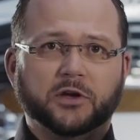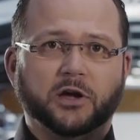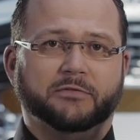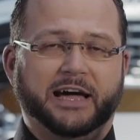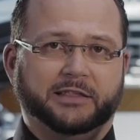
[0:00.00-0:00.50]

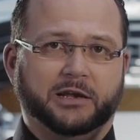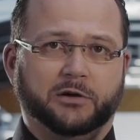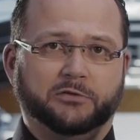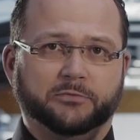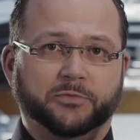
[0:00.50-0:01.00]
Unlike with
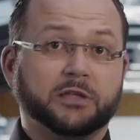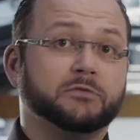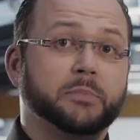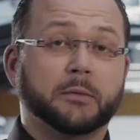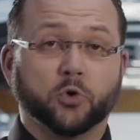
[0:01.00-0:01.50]
emergency
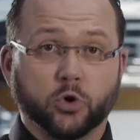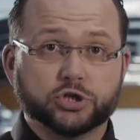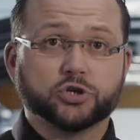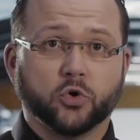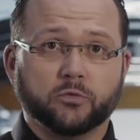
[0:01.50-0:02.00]
power, where
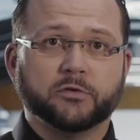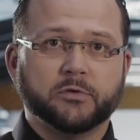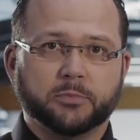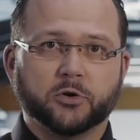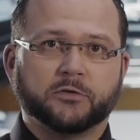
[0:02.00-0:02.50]
we can only
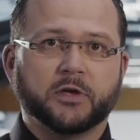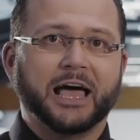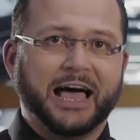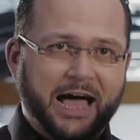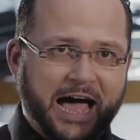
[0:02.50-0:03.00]
secure
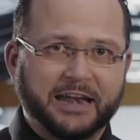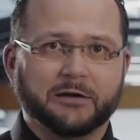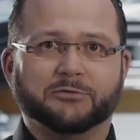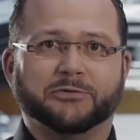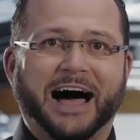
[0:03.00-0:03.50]
one
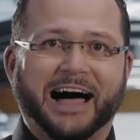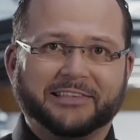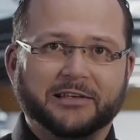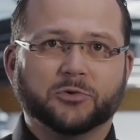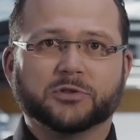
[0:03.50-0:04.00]
phase in the
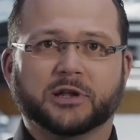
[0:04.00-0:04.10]
company,